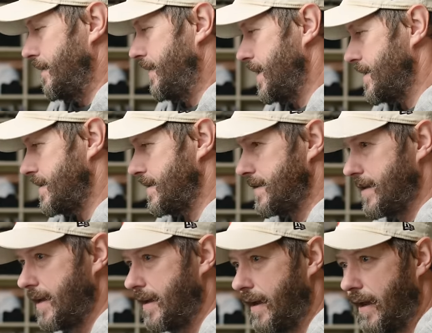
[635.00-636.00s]
this
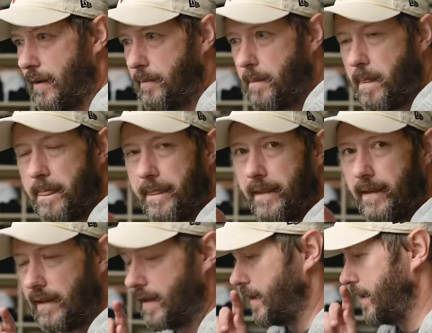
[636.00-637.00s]
um,
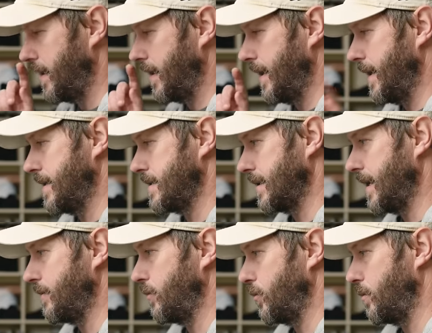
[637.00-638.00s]
is
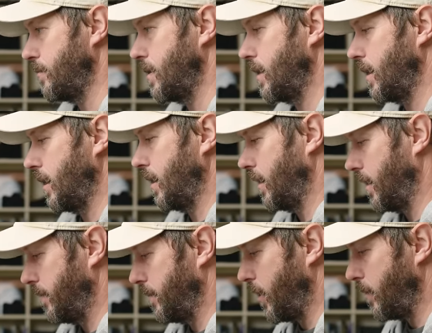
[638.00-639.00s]
Lightroom
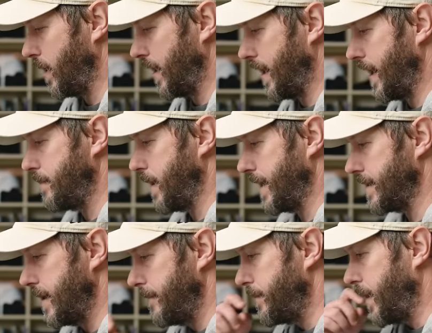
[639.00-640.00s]
um, on my iPad.
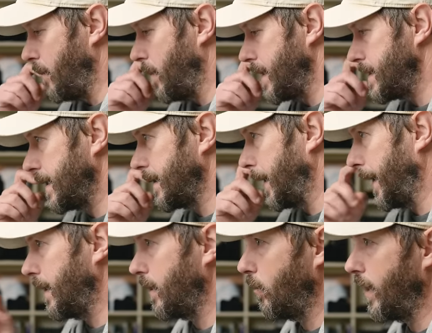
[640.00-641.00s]
And
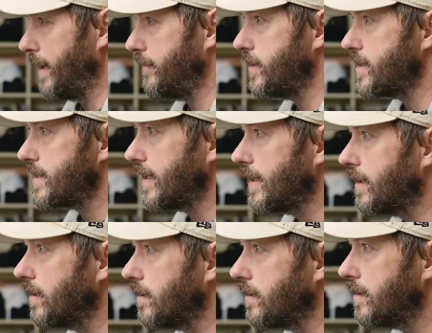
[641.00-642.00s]
basically, whenever there's a
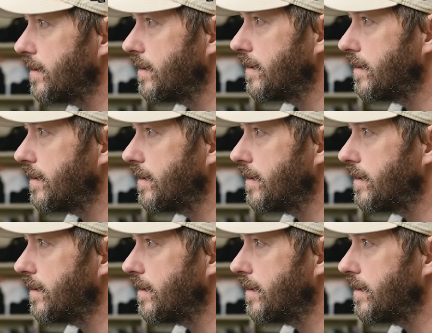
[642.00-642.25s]
little,